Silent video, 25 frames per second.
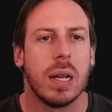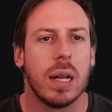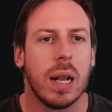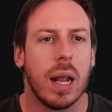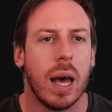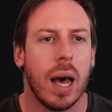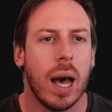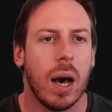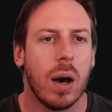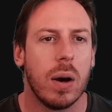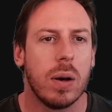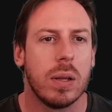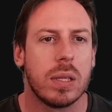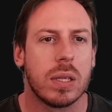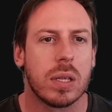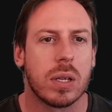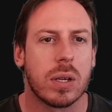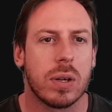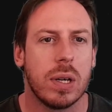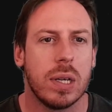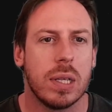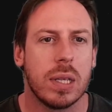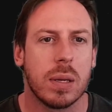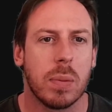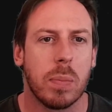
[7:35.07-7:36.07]
Now it's
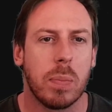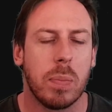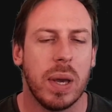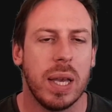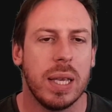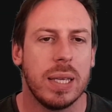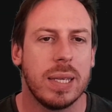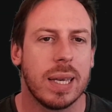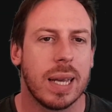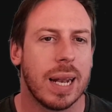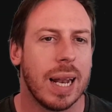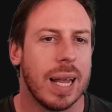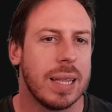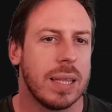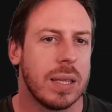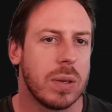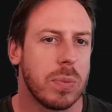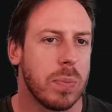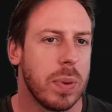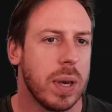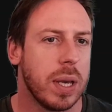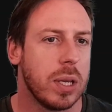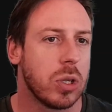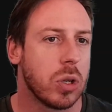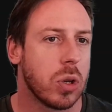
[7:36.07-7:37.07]
creating a basic landing
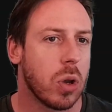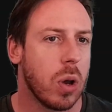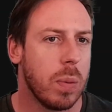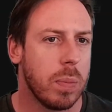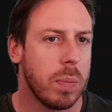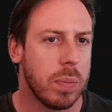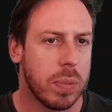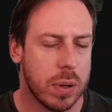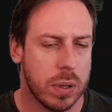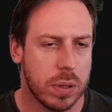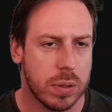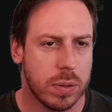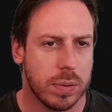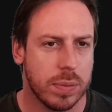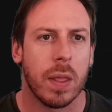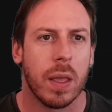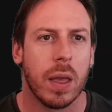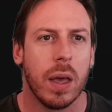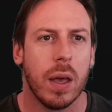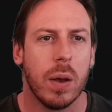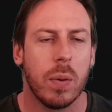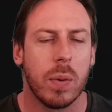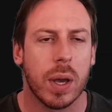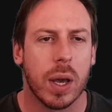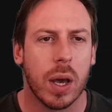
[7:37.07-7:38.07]
page component.
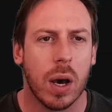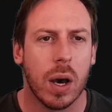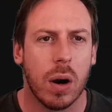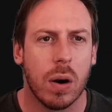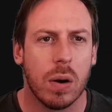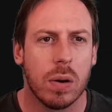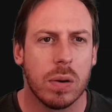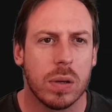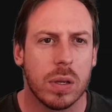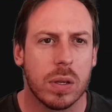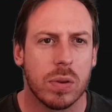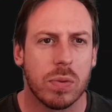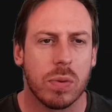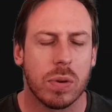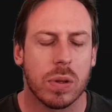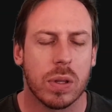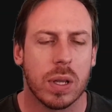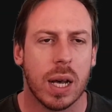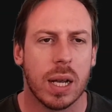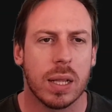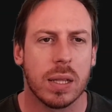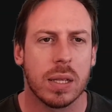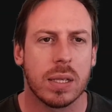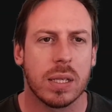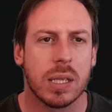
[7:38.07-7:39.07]
Here we go. It's wrote
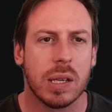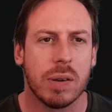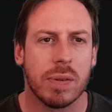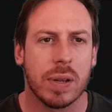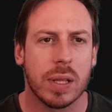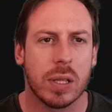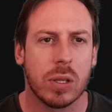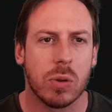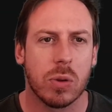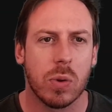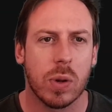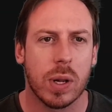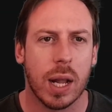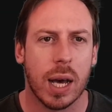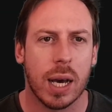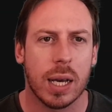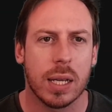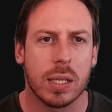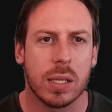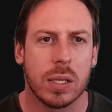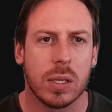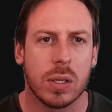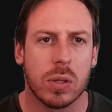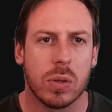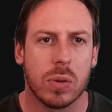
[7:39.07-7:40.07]
172
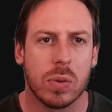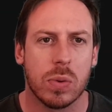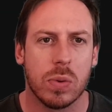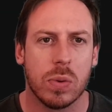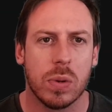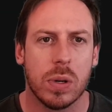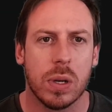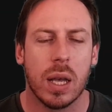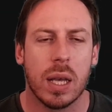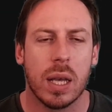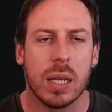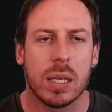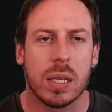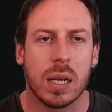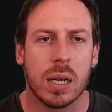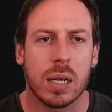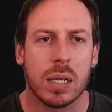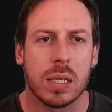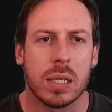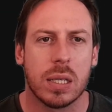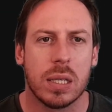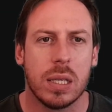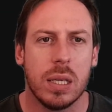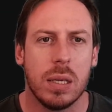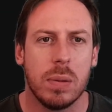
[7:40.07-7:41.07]
lines to
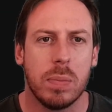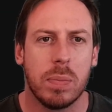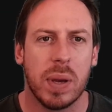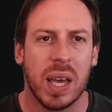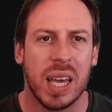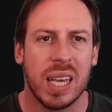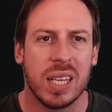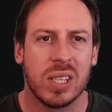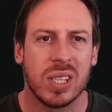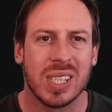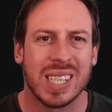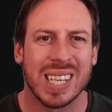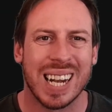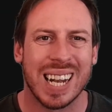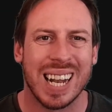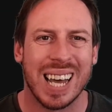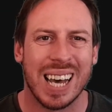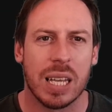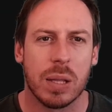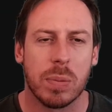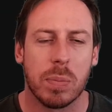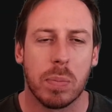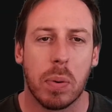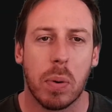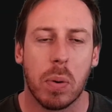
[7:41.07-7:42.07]
src pages
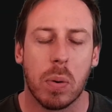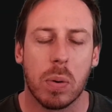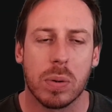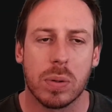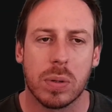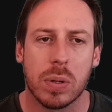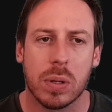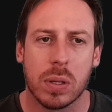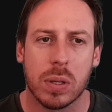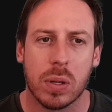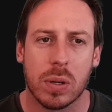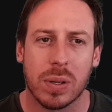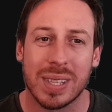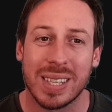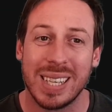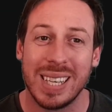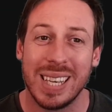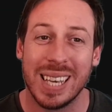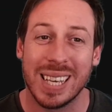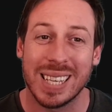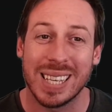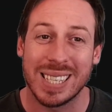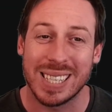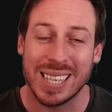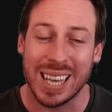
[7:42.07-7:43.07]
client
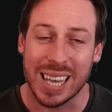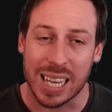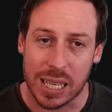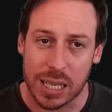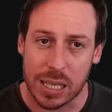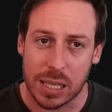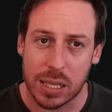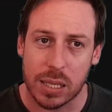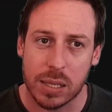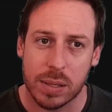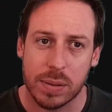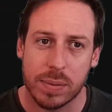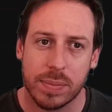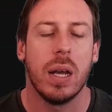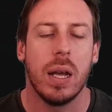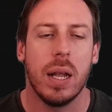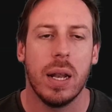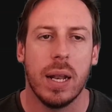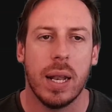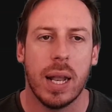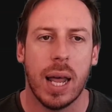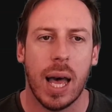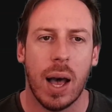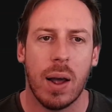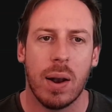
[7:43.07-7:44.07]
portal.tsx.
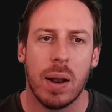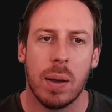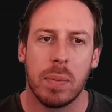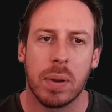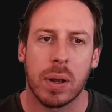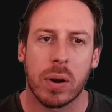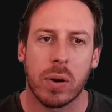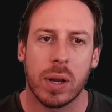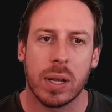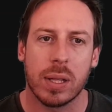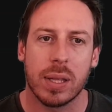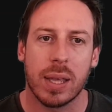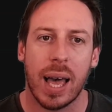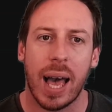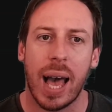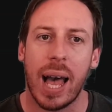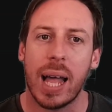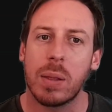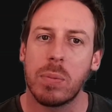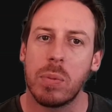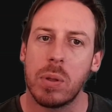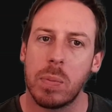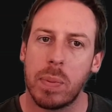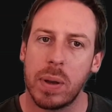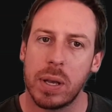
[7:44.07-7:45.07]
Now let me create the
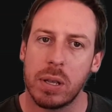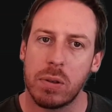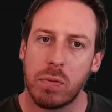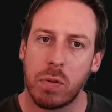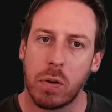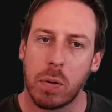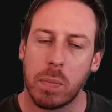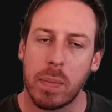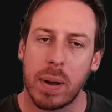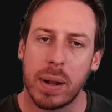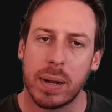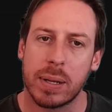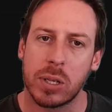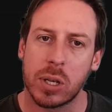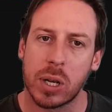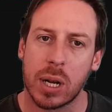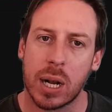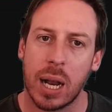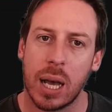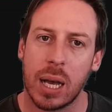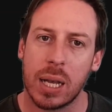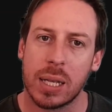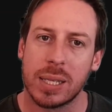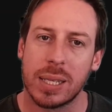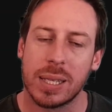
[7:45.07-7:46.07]
admin page for managing
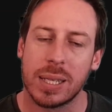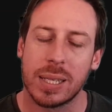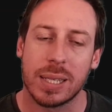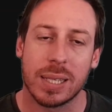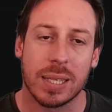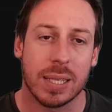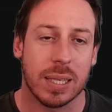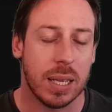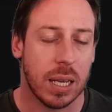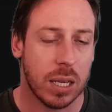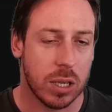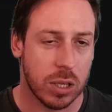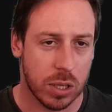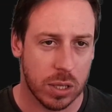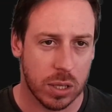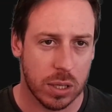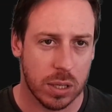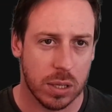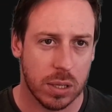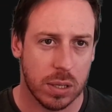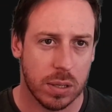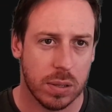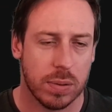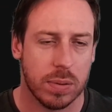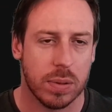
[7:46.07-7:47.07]
clients and
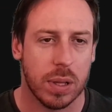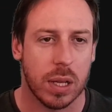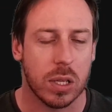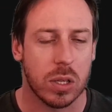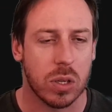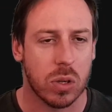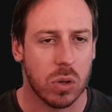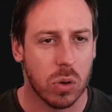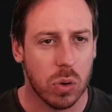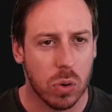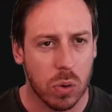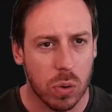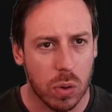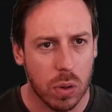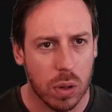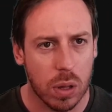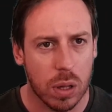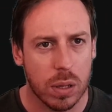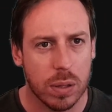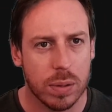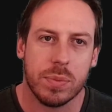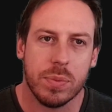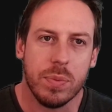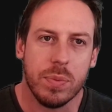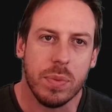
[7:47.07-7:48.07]
sessions. That's cool.
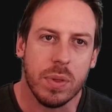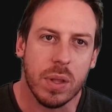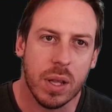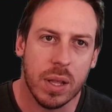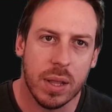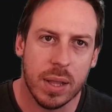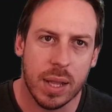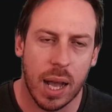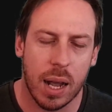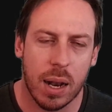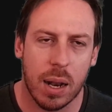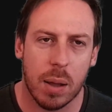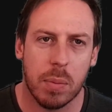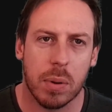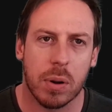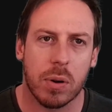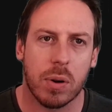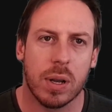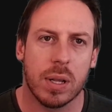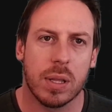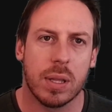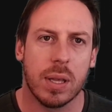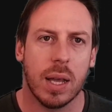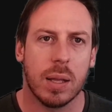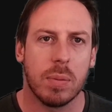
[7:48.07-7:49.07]
Now let me
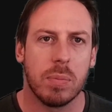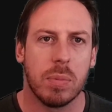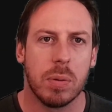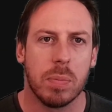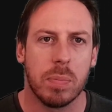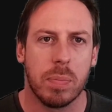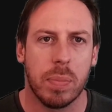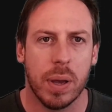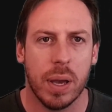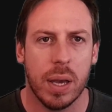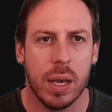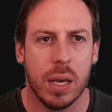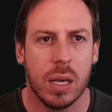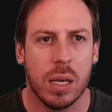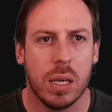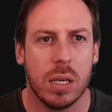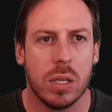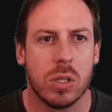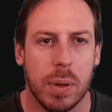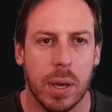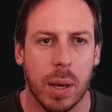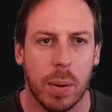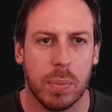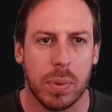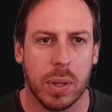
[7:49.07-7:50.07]
create the admin page,
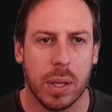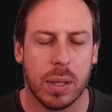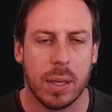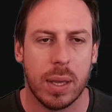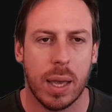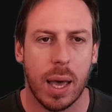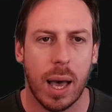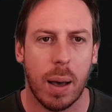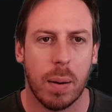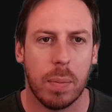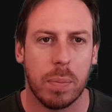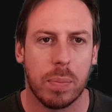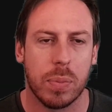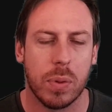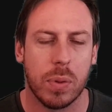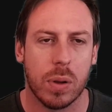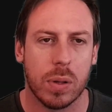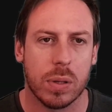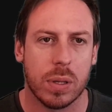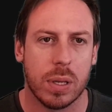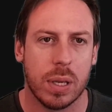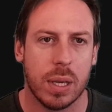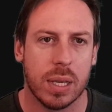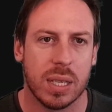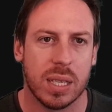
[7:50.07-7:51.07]
update the
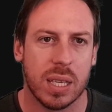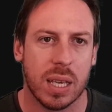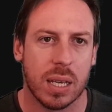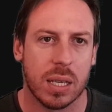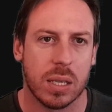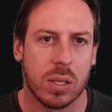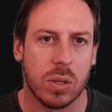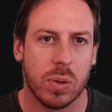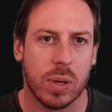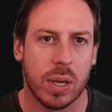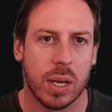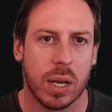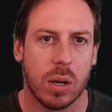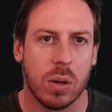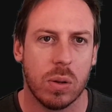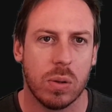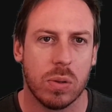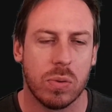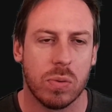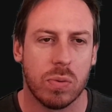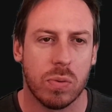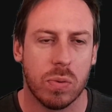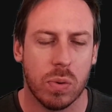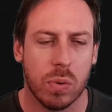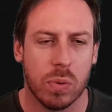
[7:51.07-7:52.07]
app.tsx to include
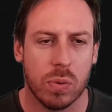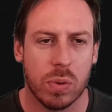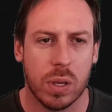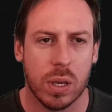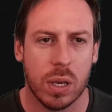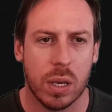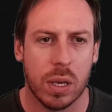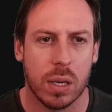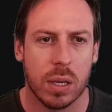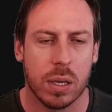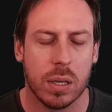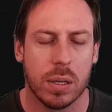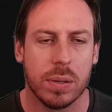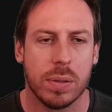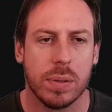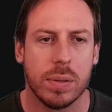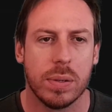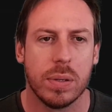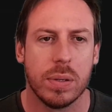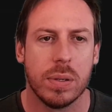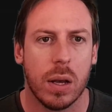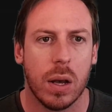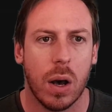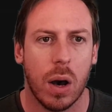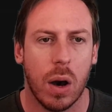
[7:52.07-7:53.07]
routing.
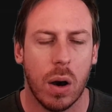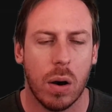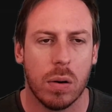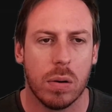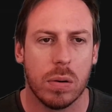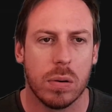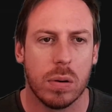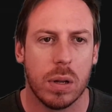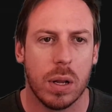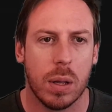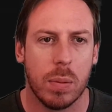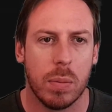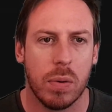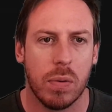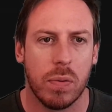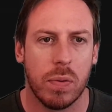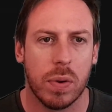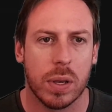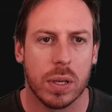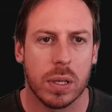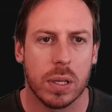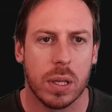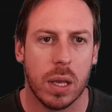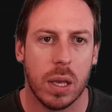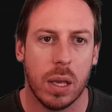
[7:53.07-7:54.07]
Oh, let me
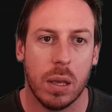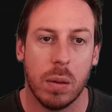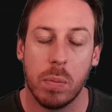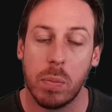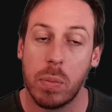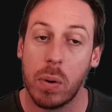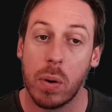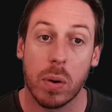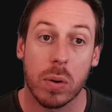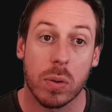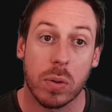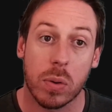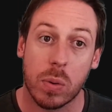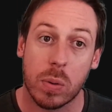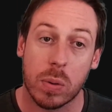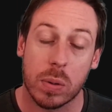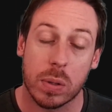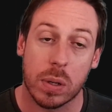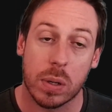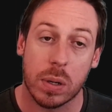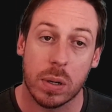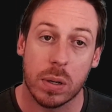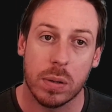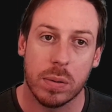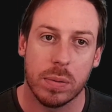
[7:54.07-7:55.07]
fix the import
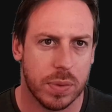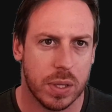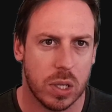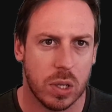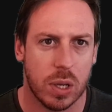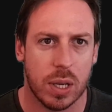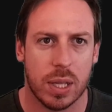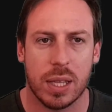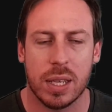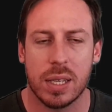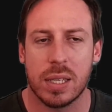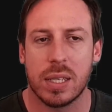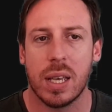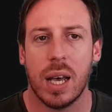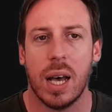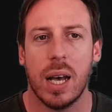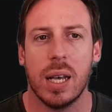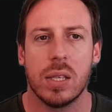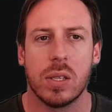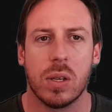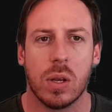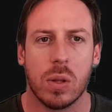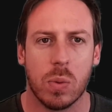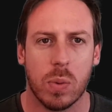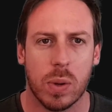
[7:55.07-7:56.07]
order. So it
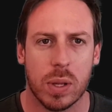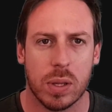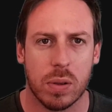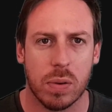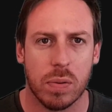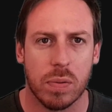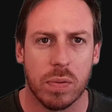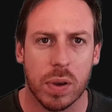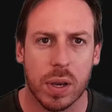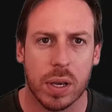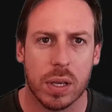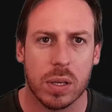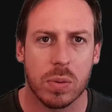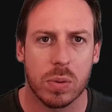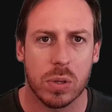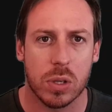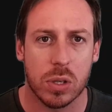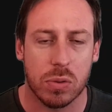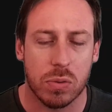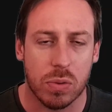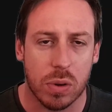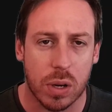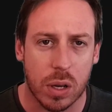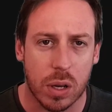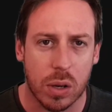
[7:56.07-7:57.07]
decides on what to fix, which
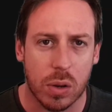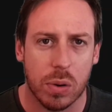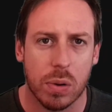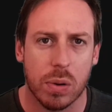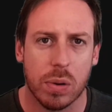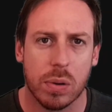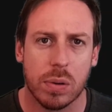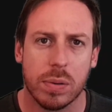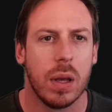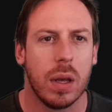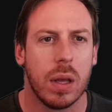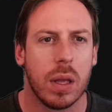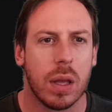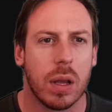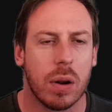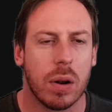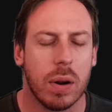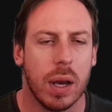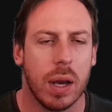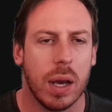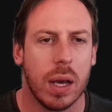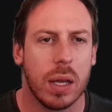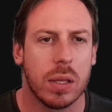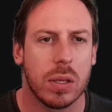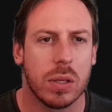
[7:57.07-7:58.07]
is really cool.
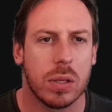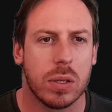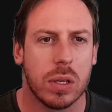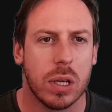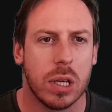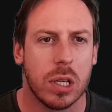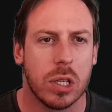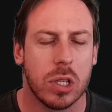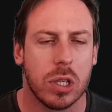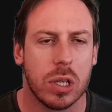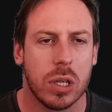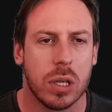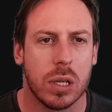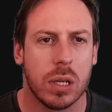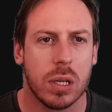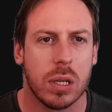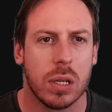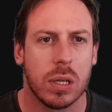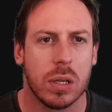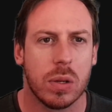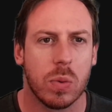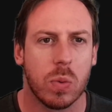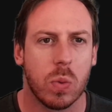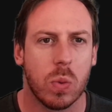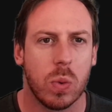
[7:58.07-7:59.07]
Create
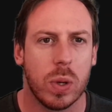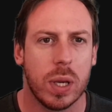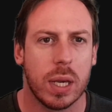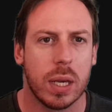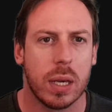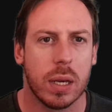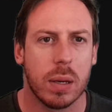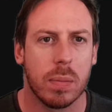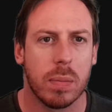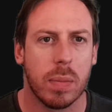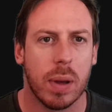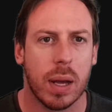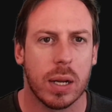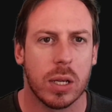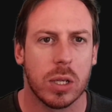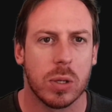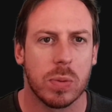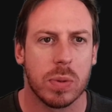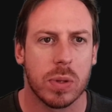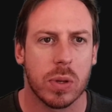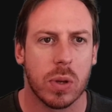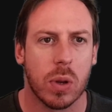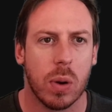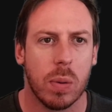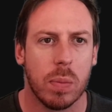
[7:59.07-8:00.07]
session, week
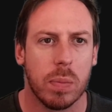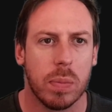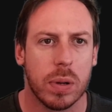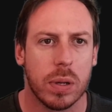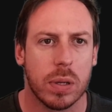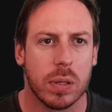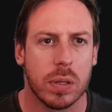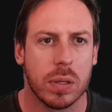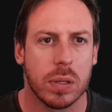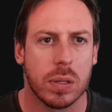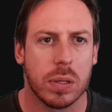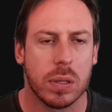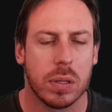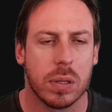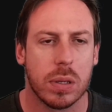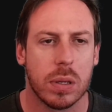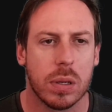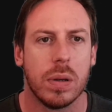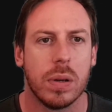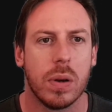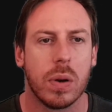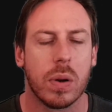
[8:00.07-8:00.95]
management components.